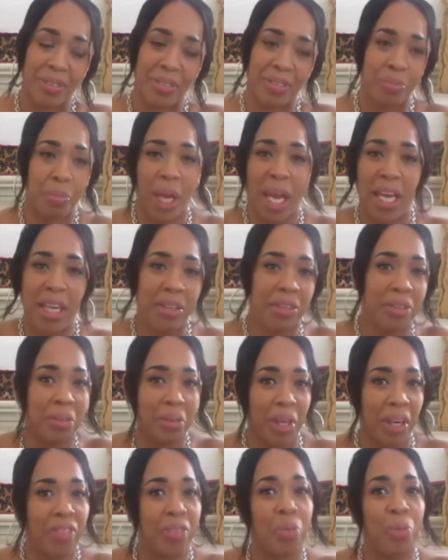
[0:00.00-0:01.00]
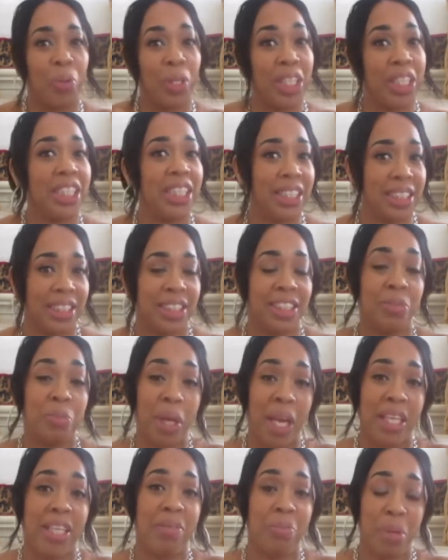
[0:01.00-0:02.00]
paint or whatever. What it is
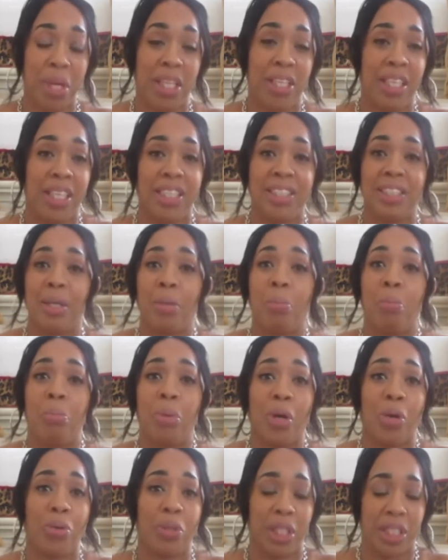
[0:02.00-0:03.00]
Painted Pen is a bowling